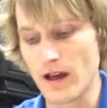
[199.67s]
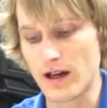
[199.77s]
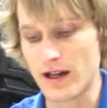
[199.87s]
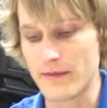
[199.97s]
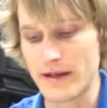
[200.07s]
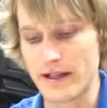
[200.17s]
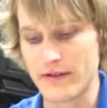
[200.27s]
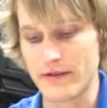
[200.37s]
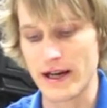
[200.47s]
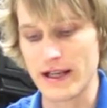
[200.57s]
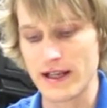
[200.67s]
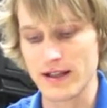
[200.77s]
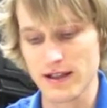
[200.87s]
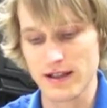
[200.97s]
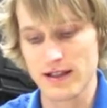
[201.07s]
Automated
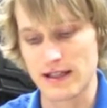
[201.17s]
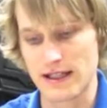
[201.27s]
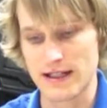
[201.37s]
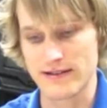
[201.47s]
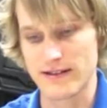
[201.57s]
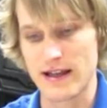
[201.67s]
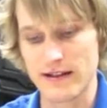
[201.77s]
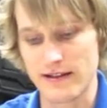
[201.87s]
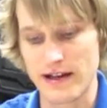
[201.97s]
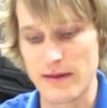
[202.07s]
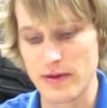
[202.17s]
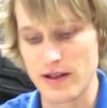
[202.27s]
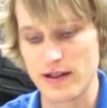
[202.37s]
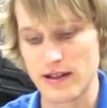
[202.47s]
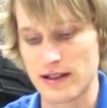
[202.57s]
writing is the next
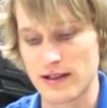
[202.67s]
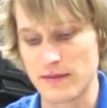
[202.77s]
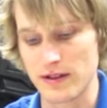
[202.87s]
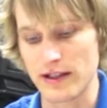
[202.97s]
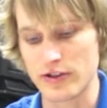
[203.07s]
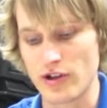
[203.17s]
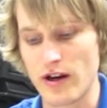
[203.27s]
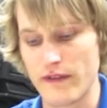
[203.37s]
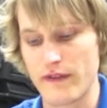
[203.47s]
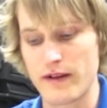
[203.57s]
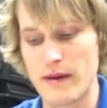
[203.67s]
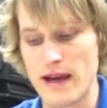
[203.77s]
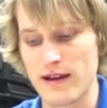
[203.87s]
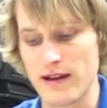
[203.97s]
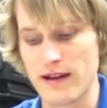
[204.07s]
topic. Electronic
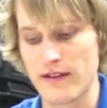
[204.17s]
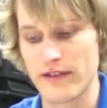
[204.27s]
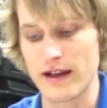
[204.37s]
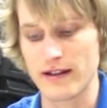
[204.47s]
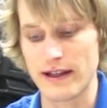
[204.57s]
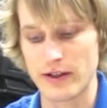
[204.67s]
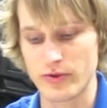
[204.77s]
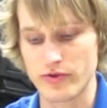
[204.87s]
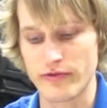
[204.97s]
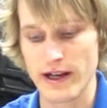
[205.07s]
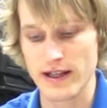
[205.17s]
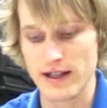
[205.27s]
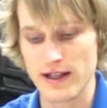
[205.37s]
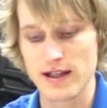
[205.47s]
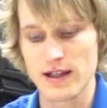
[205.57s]
feedback and second language
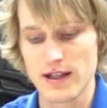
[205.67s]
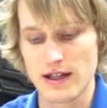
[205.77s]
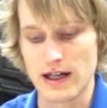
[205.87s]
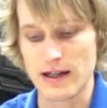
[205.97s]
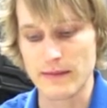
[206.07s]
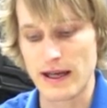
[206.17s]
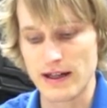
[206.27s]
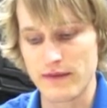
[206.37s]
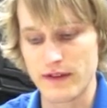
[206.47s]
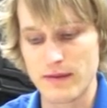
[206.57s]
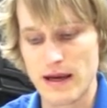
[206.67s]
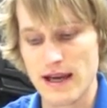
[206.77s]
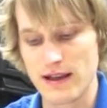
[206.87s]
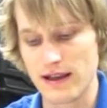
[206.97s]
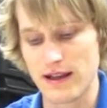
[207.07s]
writing. Automatic
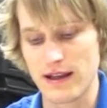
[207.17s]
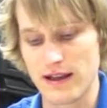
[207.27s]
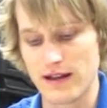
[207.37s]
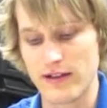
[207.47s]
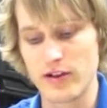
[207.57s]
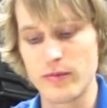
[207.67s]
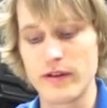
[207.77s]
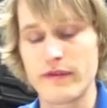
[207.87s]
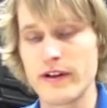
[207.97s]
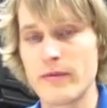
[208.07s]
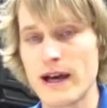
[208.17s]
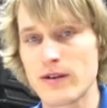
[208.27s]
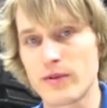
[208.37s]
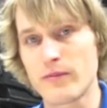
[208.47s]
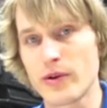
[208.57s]
feedback and human
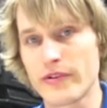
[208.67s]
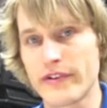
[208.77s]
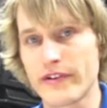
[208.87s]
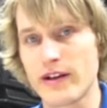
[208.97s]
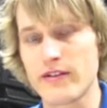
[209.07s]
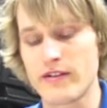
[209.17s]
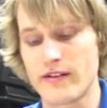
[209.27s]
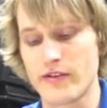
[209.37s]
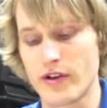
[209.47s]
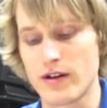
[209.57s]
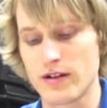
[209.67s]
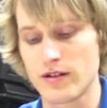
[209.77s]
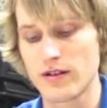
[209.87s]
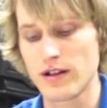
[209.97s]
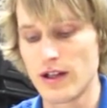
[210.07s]
feedback were both discussed in this
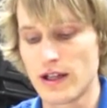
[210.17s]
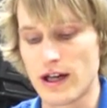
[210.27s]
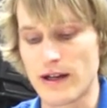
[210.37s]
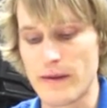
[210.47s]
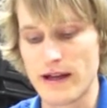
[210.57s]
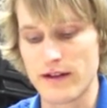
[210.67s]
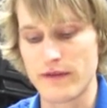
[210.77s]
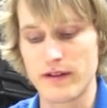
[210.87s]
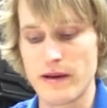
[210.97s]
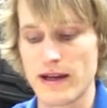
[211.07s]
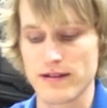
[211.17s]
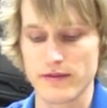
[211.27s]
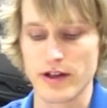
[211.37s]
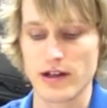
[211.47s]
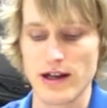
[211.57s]
article. Automatic feedback is
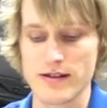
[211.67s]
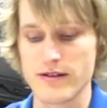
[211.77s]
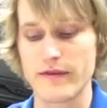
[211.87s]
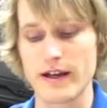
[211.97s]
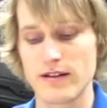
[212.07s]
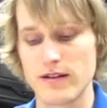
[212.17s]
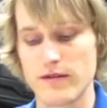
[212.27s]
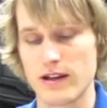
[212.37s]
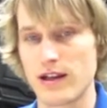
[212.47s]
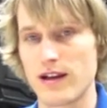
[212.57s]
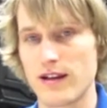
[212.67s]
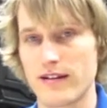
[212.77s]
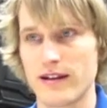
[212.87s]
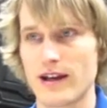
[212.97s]
very cost effective, and